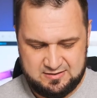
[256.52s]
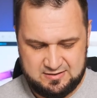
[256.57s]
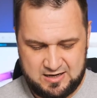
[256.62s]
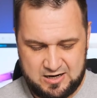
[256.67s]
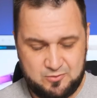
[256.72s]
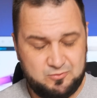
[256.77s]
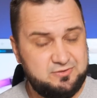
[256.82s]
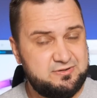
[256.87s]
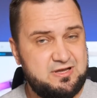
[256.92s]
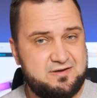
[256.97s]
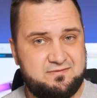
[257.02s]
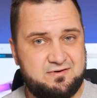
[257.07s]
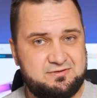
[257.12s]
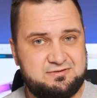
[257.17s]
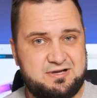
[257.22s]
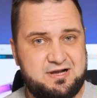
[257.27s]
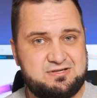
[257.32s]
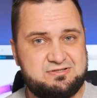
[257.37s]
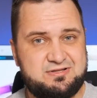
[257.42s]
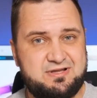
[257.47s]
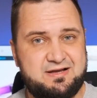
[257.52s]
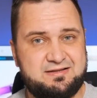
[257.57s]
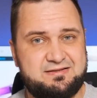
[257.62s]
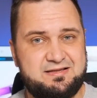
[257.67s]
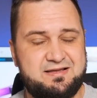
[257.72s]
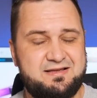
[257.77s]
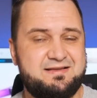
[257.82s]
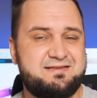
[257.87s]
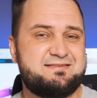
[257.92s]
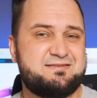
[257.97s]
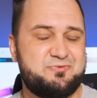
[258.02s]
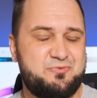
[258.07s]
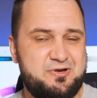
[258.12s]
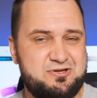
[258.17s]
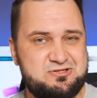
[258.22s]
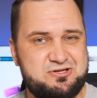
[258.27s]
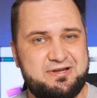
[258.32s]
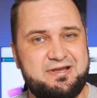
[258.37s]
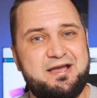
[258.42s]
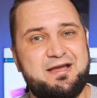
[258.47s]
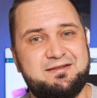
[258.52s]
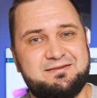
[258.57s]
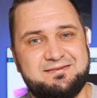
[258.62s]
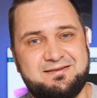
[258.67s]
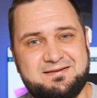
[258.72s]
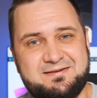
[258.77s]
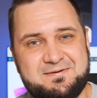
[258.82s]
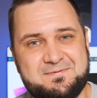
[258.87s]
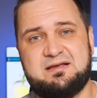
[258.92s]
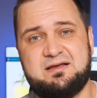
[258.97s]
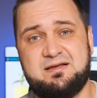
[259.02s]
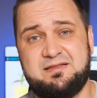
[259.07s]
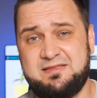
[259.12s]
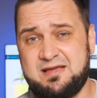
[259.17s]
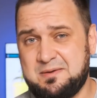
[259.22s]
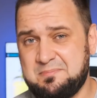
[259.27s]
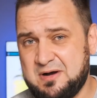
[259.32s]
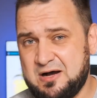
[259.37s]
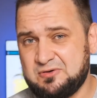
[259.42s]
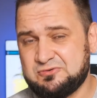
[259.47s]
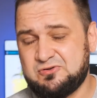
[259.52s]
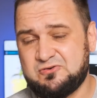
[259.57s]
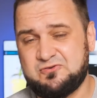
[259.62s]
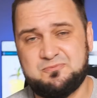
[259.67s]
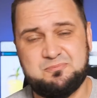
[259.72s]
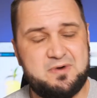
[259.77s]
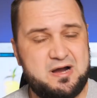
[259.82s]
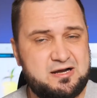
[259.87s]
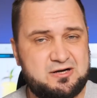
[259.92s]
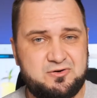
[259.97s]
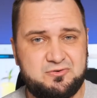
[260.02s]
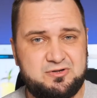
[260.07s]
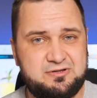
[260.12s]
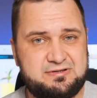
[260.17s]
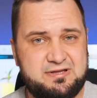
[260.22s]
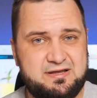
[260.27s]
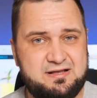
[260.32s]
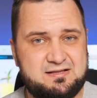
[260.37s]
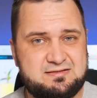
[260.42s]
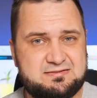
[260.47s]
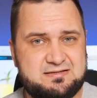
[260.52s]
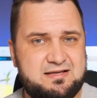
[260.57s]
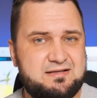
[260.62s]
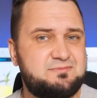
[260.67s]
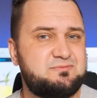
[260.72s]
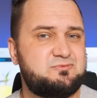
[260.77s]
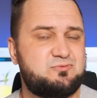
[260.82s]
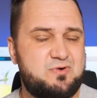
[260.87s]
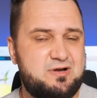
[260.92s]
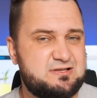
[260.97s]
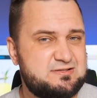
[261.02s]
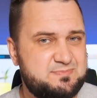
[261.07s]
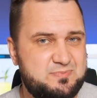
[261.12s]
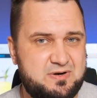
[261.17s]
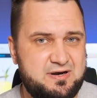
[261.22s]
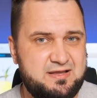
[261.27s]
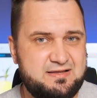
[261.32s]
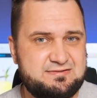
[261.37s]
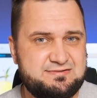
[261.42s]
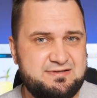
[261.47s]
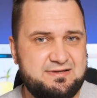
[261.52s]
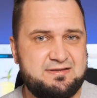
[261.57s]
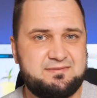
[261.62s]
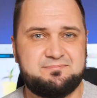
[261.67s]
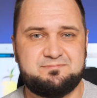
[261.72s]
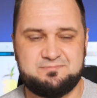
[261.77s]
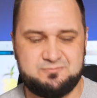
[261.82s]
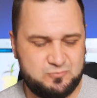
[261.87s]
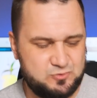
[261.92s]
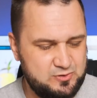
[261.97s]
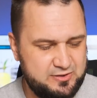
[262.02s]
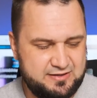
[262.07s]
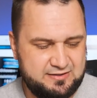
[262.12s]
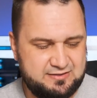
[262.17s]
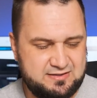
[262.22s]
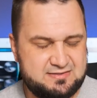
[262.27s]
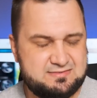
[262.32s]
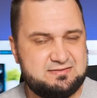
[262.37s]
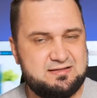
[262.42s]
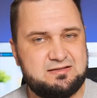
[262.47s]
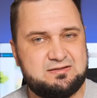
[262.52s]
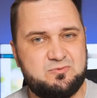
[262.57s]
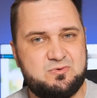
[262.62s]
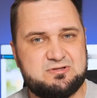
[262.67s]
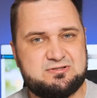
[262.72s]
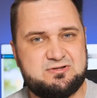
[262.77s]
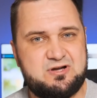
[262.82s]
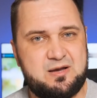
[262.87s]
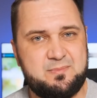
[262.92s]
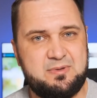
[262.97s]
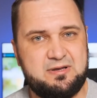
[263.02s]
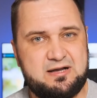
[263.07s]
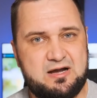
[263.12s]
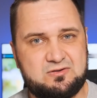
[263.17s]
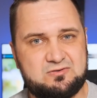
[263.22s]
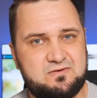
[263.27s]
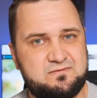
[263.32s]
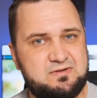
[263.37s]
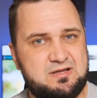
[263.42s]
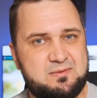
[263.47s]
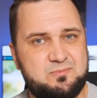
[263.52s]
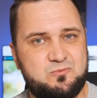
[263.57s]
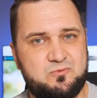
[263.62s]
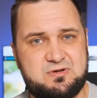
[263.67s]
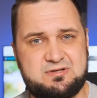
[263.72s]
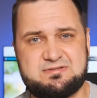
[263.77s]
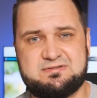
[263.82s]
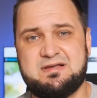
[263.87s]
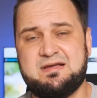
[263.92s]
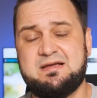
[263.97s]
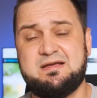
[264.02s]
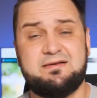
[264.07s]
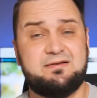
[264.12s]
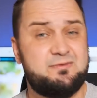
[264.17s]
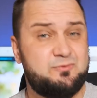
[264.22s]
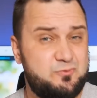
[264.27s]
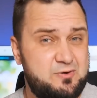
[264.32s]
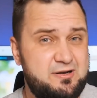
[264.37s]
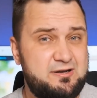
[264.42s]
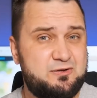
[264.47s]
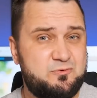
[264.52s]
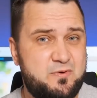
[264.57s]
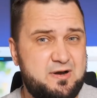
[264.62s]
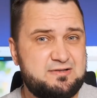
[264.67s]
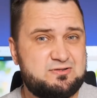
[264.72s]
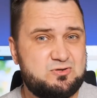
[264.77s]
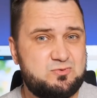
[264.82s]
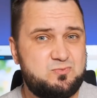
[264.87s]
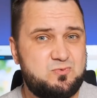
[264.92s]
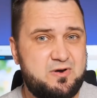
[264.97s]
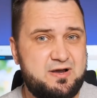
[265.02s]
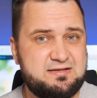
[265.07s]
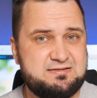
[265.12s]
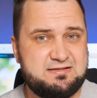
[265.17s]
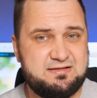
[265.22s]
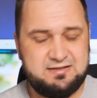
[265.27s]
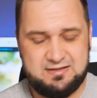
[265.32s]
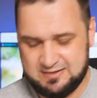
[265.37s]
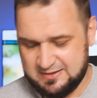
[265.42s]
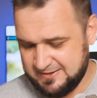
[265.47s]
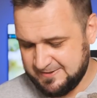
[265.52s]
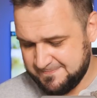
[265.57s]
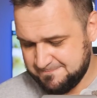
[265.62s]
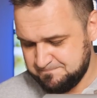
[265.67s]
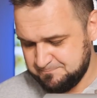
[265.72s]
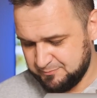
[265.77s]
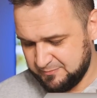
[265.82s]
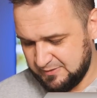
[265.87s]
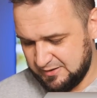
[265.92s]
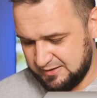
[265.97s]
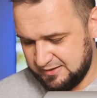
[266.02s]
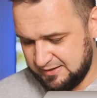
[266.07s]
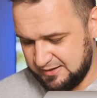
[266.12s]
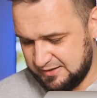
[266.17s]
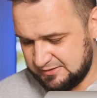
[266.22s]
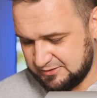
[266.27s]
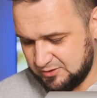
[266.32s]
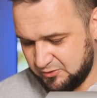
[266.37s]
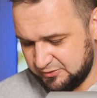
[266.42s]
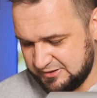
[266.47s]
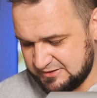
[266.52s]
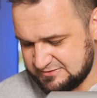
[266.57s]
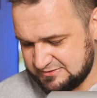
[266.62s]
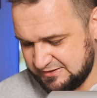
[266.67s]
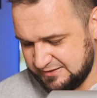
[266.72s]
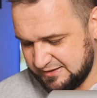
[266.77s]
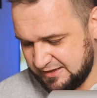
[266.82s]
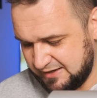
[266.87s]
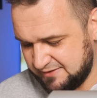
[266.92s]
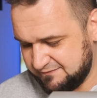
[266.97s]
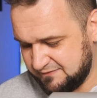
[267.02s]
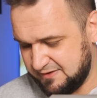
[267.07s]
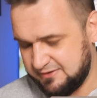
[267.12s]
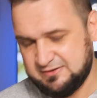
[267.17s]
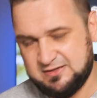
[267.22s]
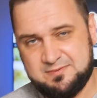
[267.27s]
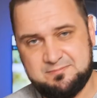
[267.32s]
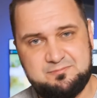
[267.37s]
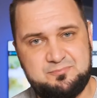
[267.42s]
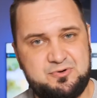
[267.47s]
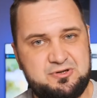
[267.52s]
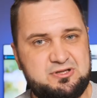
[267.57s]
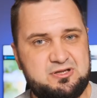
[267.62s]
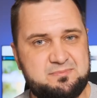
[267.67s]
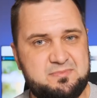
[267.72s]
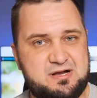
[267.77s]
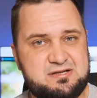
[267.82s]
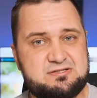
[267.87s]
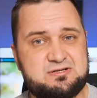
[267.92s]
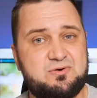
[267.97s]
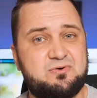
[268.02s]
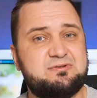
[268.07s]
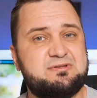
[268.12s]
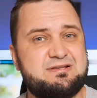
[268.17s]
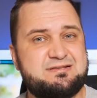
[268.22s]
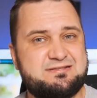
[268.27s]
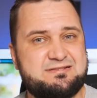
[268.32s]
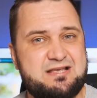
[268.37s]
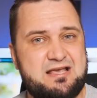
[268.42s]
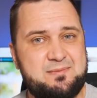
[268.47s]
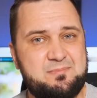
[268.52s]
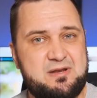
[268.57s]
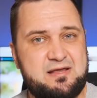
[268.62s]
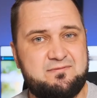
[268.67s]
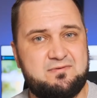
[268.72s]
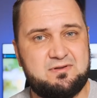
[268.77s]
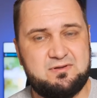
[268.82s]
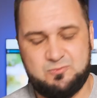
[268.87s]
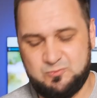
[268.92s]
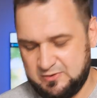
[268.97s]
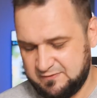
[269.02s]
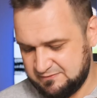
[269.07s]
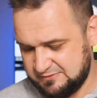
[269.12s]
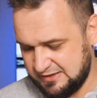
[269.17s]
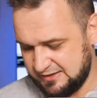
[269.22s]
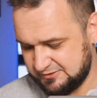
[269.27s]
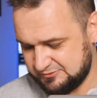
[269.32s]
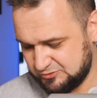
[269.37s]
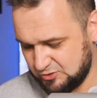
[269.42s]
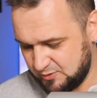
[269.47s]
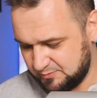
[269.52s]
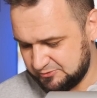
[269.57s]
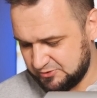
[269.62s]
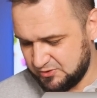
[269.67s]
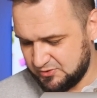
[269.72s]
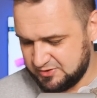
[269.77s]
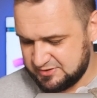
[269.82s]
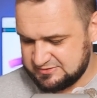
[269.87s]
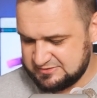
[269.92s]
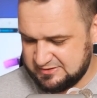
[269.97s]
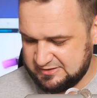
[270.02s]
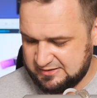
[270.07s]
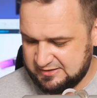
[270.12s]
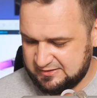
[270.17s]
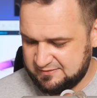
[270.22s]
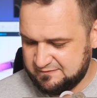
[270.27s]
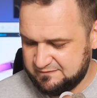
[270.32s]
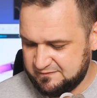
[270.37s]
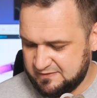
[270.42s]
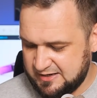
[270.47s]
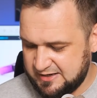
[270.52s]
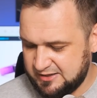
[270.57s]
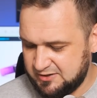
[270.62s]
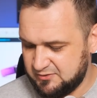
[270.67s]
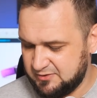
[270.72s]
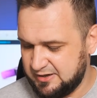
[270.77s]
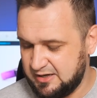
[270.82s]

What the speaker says: I will never touch that switch again. The amount of micro details and transparency and cleanness that was coming out of them was really quite surprising. And honestly, I find them pretty much on the same level with their top dogs, FiiO